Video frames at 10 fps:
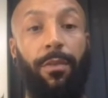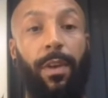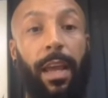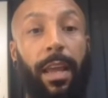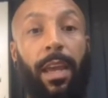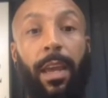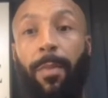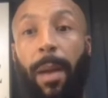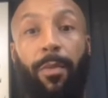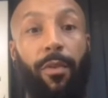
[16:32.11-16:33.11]
like
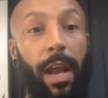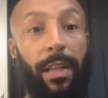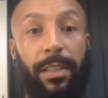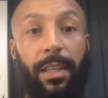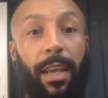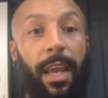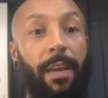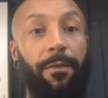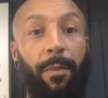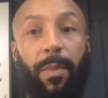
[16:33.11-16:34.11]
paparazzi,
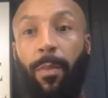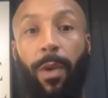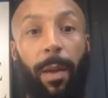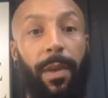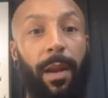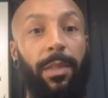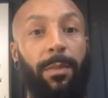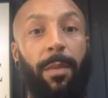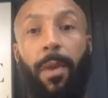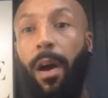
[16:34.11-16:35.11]
everything, people coming up to
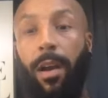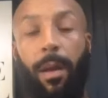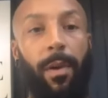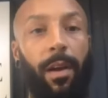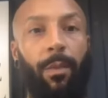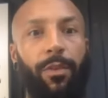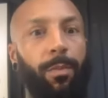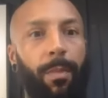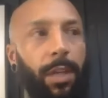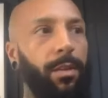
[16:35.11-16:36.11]
me, Parker, Parker, with
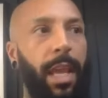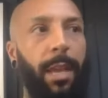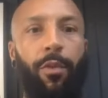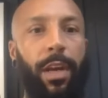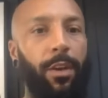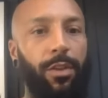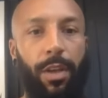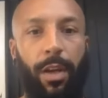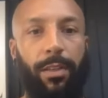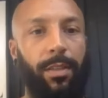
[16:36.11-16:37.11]
my name already on
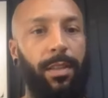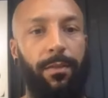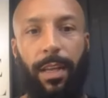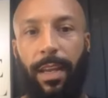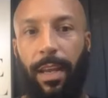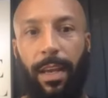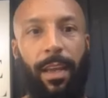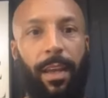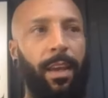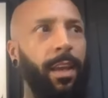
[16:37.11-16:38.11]
shirts and stuff like that,
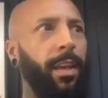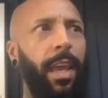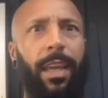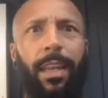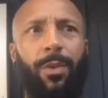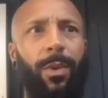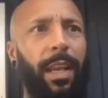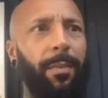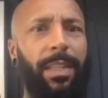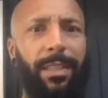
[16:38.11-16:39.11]
getting into a
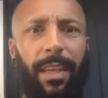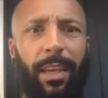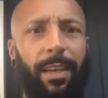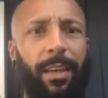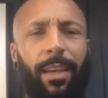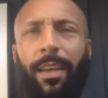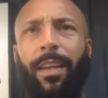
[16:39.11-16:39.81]
limousine.